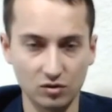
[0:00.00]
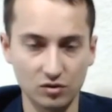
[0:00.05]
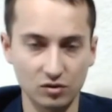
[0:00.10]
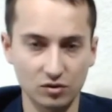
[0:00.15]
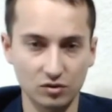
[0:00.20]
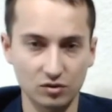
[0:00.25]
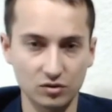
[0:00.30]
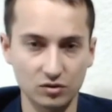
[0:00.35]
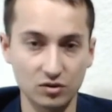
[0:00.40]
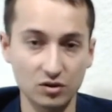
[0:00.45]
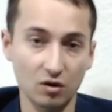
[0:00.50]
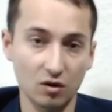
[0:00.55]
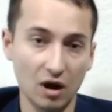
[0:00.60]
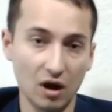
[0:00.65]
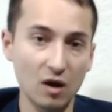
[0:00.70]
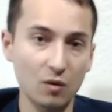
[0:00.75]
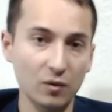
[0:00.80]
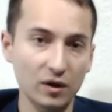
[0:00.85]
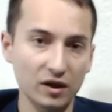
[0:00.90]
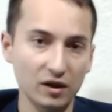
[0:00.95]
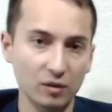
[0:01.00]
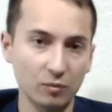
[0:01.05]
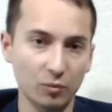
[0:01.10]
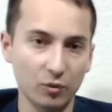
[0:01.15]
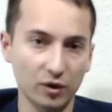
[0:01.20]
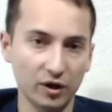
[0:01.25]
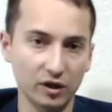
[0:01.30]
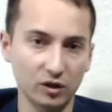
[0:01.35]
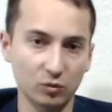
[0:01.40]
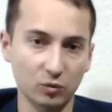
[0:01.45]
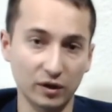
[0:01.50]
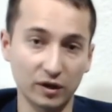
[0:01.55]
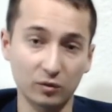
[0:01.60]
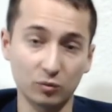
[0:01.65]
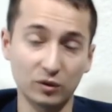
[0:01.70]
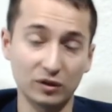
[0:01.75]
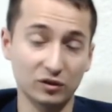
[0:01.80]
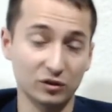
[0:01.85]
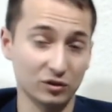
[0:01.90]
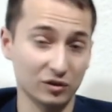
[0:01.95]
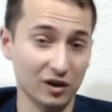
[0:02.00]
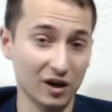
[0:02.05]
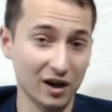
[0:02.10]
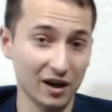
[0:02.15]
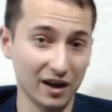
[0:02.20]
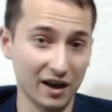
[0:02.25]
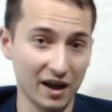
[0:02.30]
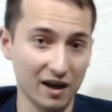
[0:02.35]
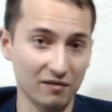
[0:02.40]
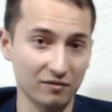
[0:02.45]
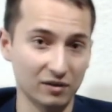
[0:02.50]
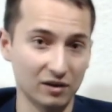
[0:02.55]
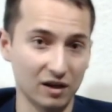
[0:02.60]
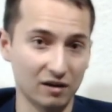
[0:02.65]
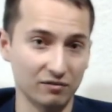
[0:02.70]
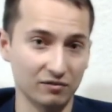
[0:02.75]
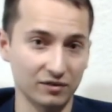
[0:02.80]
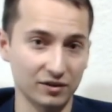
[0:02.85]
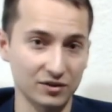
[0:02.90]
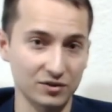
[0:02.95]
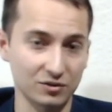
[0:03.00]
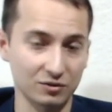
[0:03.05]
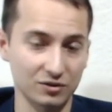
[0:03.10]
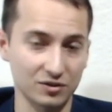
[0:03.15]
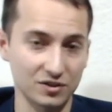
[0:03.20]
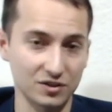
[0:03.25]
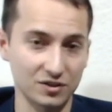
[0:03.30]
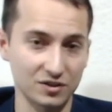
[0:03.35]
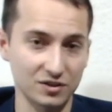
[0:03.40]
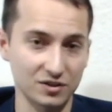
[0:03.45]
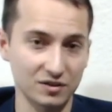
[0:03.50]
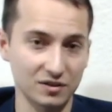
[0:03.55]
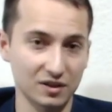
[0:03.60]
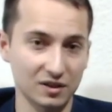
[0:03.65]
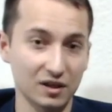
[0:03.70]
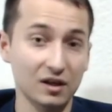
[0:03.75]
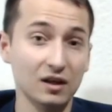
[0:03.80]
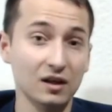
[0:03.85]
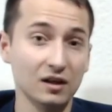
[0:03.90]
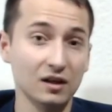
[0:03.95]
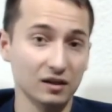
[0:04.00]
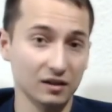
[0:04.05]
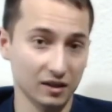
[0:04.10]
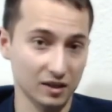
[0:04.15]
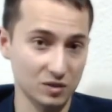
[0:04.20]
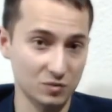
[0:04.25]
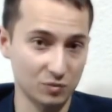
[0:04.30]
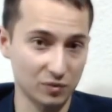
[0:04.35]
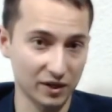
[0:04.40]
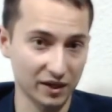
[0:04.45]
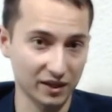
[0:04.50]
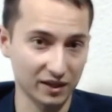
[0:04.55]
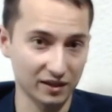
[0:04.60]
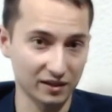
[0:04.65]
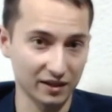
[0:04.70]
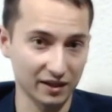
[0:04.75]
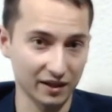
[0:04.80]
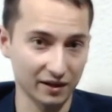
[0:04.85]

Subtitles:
So, are we at a point where we do not have enough resources? Let's break it down.